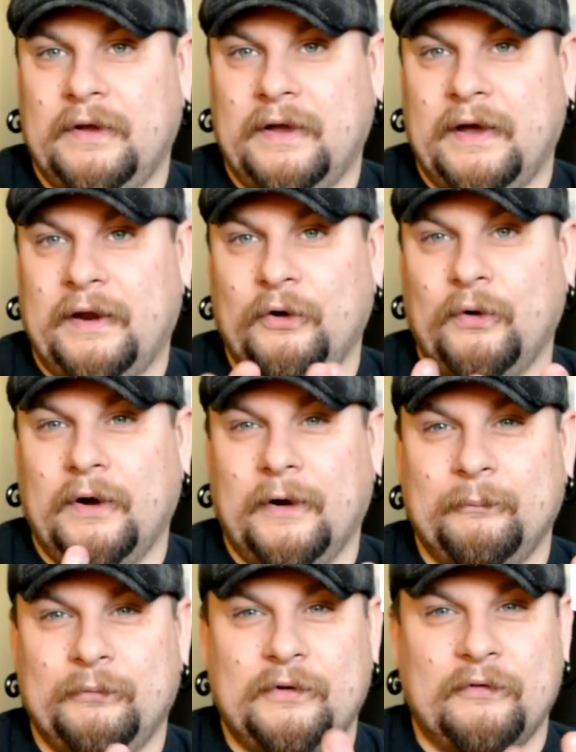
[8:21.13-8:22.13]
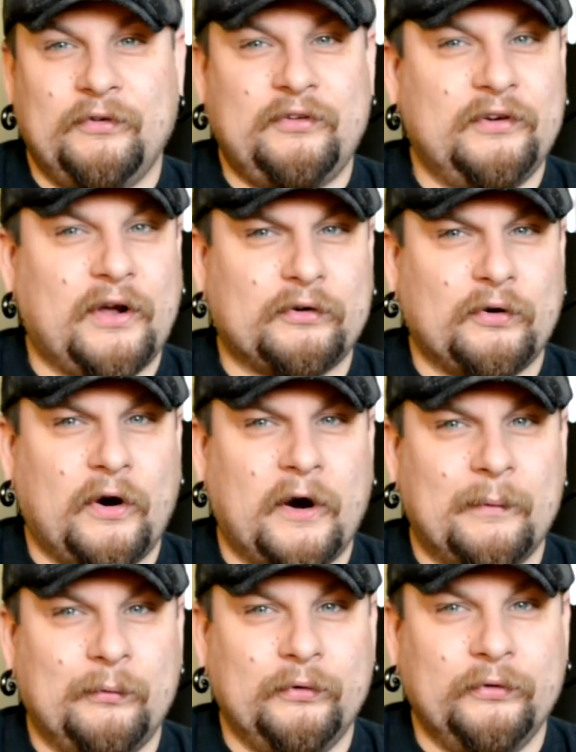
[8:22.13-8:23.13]
And I know if you've seen Dr.
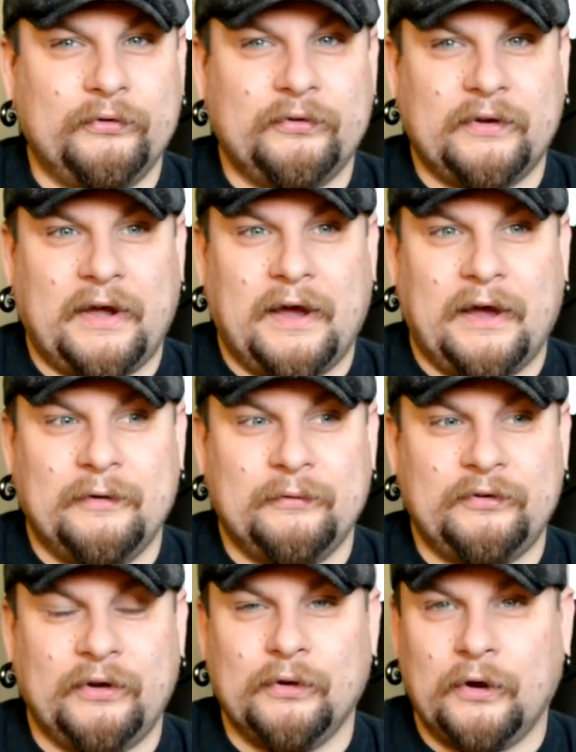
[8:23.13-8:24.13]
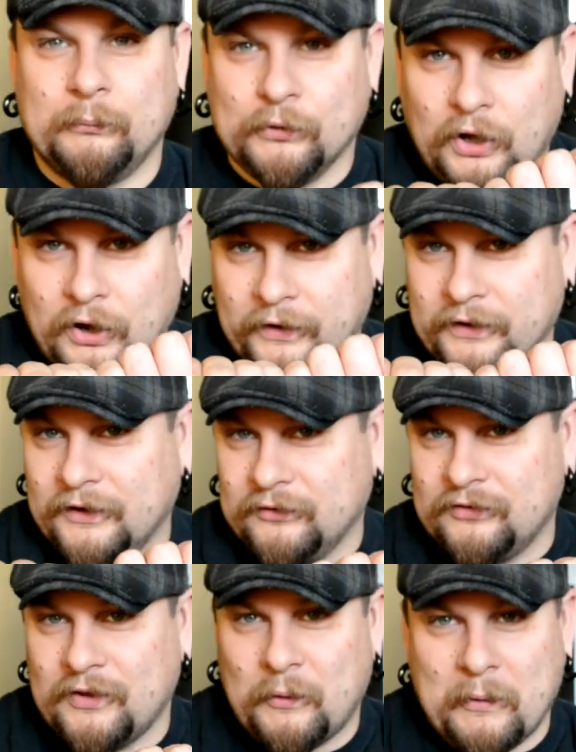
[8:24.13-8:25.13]
Horrible's sing-along blog, he
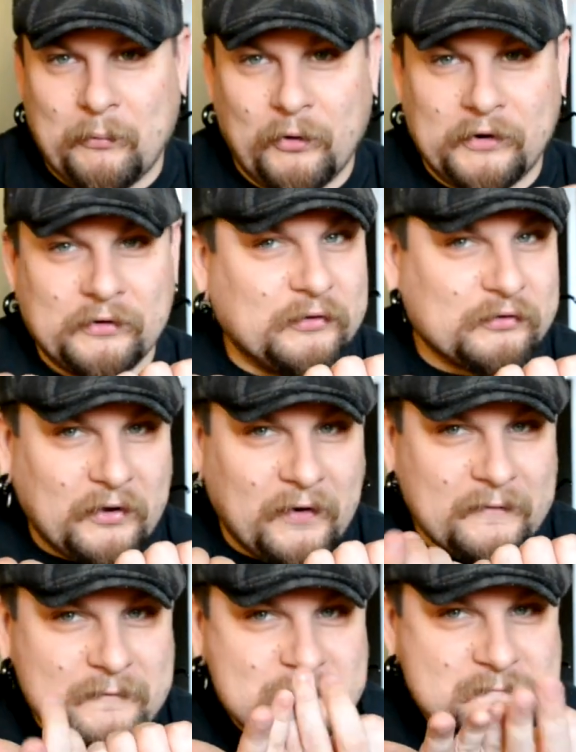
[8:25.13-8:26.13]
does that one point during the song.